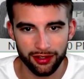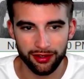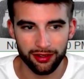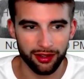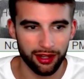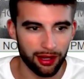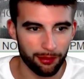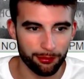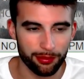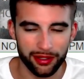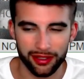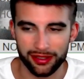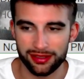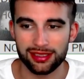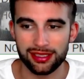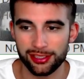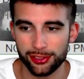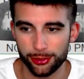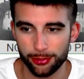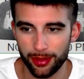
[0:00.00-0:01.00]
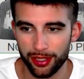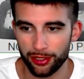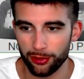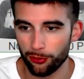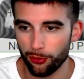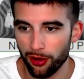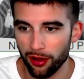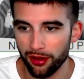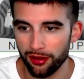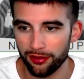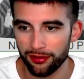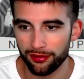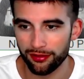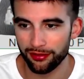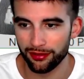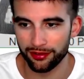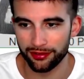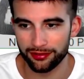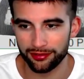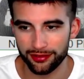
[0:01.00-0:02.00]
I'm playing CeeDee no matter what.
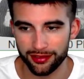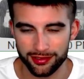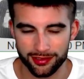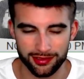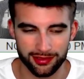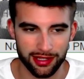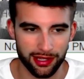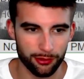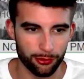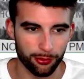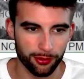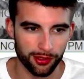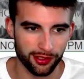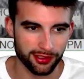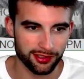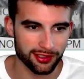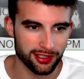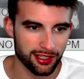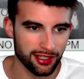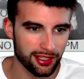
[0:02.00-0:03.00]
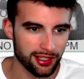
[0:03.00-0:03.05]
Like, it's just how it works.